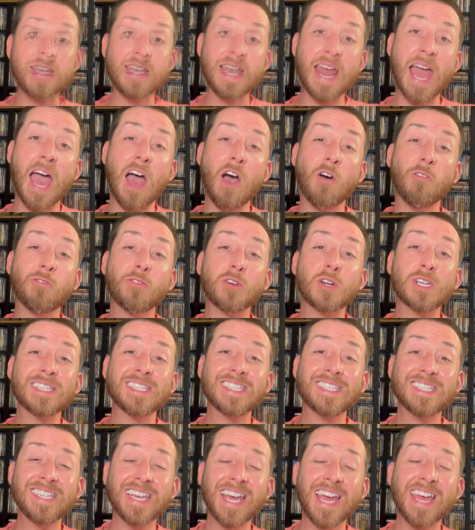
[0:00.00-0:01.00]
Now, for
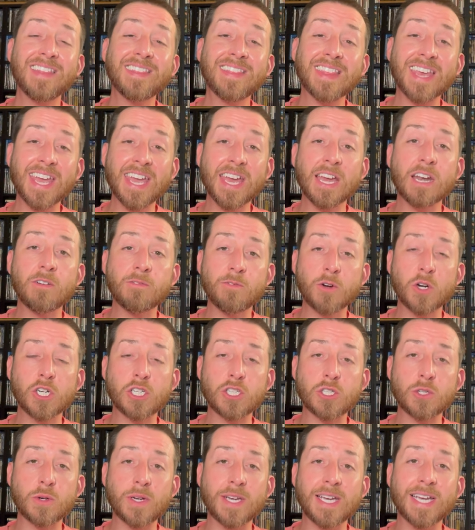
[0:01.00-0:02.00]
its 10th
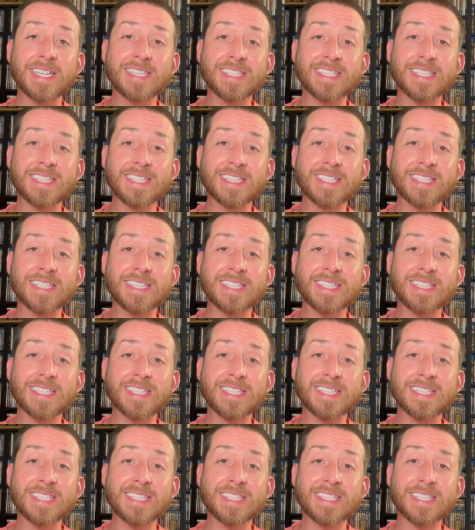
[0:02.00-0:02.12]
anniversary,